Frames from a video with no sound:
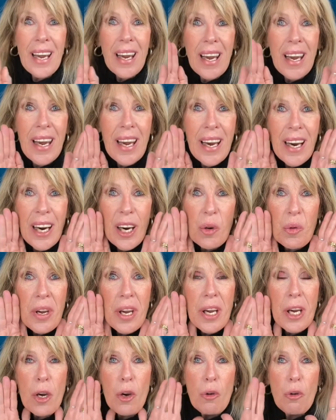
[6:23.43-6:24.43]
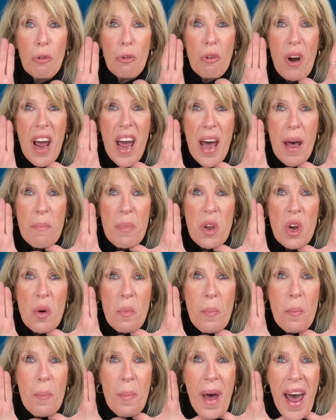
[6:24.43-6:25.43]
Harry, grab your
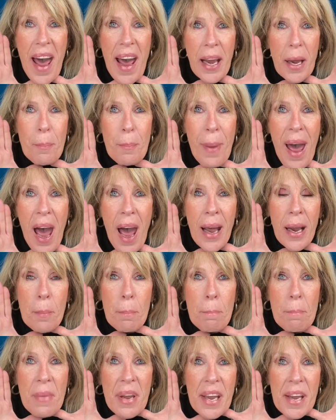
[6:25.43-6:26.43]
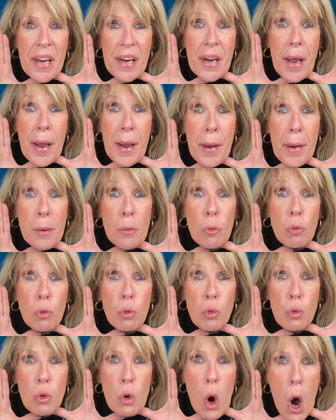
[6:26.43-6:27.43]
backpack, man,
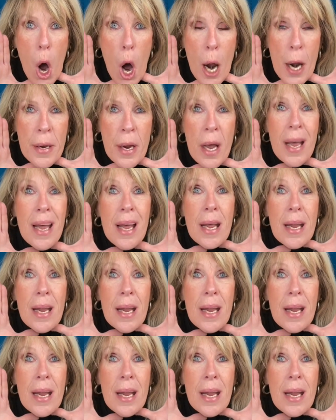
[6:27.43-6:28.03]
and run.